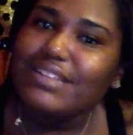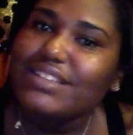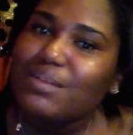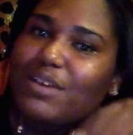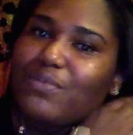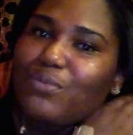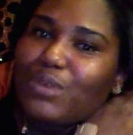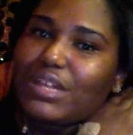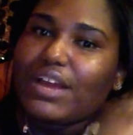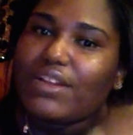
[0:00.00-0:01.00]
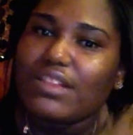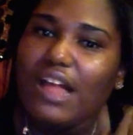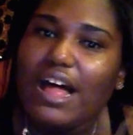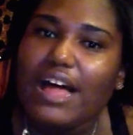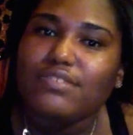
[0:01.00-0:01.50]
Tell me if we're like
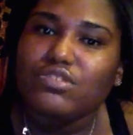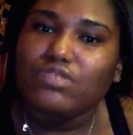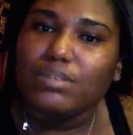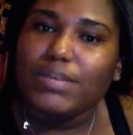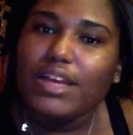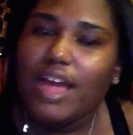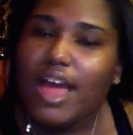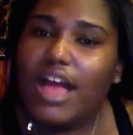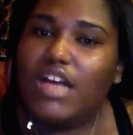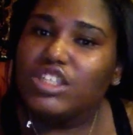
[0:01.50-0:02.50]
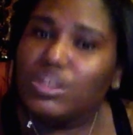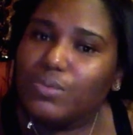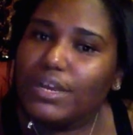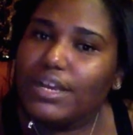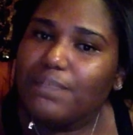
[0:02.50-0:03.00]
live streaming. She
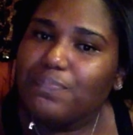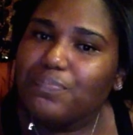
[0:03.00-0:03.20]
went.